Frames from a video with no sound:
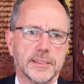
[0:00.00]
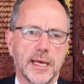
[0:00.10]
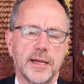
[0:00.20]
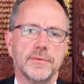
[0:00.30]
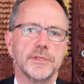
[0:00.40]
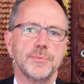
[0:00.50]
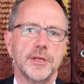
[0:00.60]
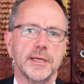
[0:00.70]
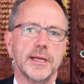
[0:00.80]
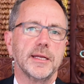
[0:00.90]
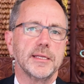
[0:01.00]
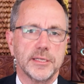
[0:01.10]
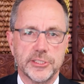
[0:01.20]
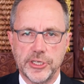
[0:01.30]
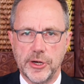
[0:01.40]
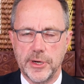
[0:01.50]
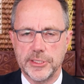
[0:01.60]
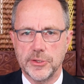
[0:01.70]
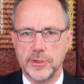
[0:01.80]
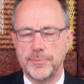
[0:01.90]
scale of the spending had
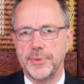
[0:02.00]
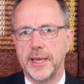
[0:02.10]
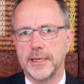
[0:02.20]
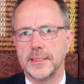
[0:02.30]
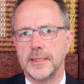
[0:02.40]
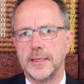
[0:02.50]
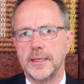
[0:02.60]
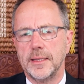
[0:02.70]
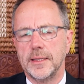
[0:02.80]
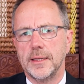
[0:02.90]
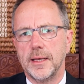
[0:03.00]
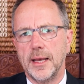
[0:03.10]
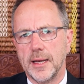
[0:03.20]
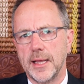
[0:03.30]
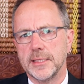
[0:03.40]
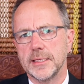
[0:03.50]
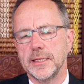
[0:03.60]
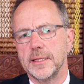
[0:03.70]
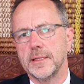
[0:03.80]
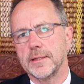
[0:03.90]
intergenerational impact. And
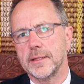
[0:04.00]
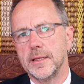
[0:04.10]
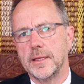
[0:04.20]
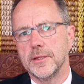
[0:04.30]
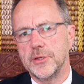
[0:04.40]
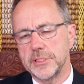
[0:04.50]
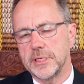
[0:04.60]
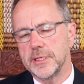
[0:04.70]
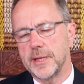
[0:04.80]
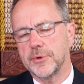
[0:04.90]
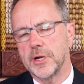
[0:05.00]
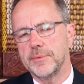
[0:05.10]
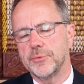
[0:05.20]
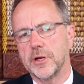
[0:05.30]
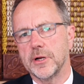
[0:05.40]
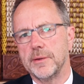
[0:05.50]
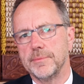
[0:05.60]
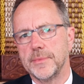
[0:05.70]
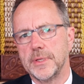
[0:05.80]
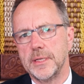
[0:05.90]
lastly, the New Zealand Upgrade
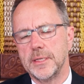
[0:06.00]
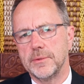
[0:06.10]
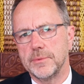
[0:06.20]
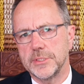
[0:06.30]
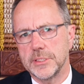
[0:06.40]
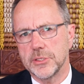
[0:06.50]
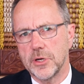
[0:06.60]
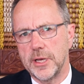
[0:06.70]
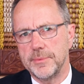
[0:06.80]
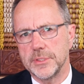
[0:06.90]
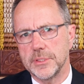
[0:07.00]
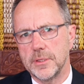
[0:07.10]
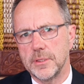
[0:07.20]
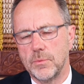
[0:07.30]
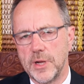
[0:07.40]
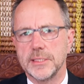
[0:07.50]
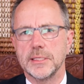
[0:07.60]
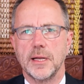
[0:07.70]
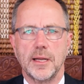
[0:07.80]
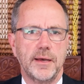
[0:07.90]
Program was described as a
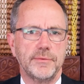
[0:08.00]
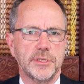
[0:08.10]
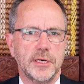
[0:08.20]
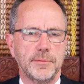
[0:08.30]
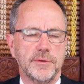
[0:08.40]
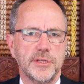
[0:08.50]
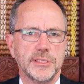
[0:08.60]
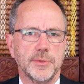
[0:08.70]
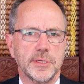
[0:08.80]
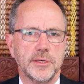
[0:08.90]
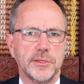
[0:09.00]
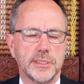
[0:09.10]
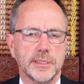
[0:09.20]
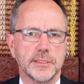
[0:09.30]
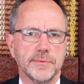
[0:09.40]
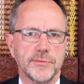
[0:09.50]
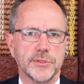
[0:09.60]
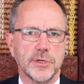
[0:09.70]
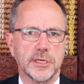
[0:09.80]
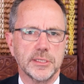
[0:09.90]
once-in-a-lifetime investment in New Zealand's
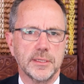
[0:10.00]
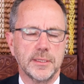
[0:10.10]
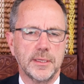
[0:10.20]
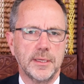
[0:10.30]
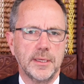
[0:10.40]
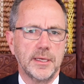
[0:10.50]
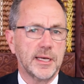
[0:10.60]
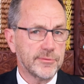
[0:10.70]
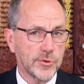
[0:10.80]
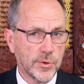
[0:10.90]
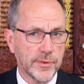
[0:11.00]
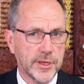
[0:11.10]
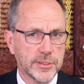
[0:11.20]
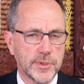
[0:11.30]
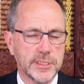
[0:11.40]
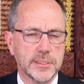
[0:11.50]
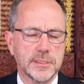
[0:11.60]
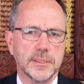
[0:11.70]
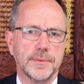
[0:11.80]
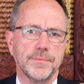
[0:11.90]
infrastructure. And for all of those
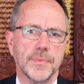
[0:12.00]
reasons,